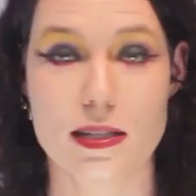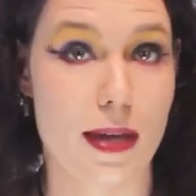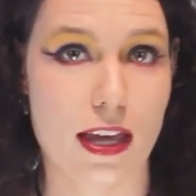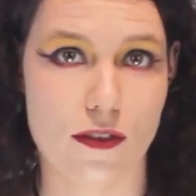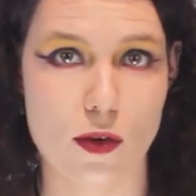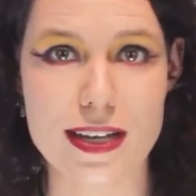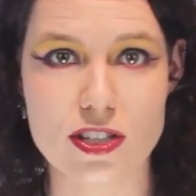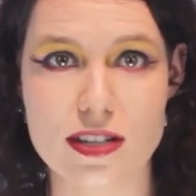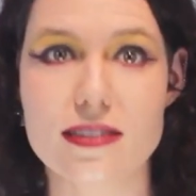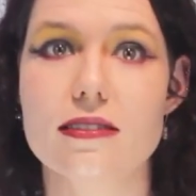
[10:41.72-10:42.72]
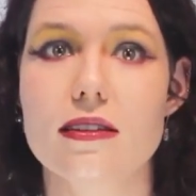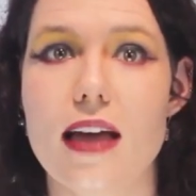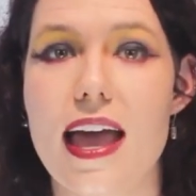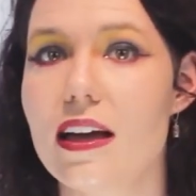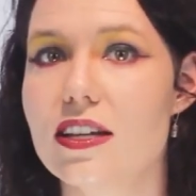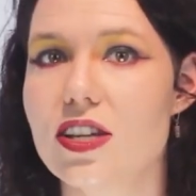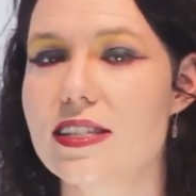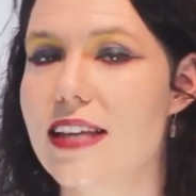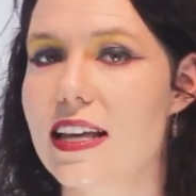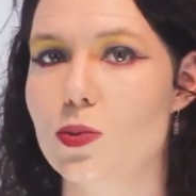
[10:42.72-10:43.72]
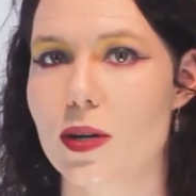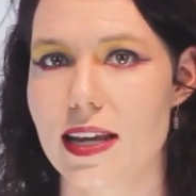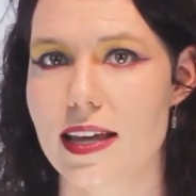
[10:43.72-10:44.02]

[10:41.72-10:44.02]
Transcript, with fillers: Speaking of questions, AIG's next one